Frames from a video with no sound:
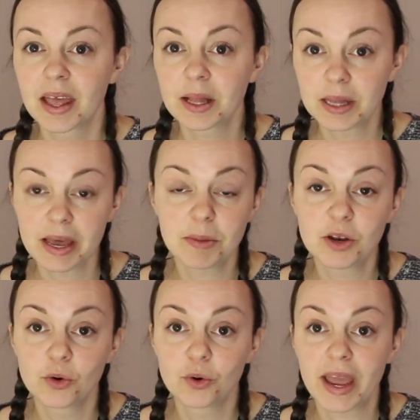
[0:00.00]
Let me
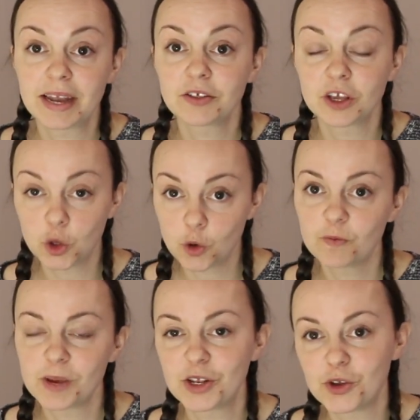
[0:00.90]
know anything
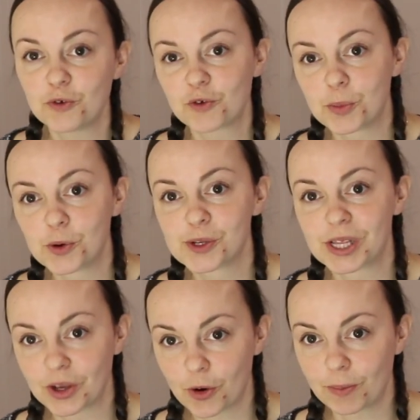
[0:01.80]
you've made new from old
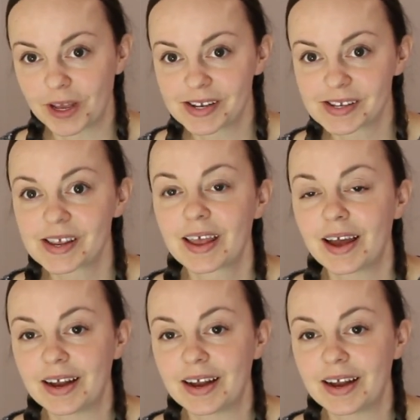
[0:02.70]
in the comments,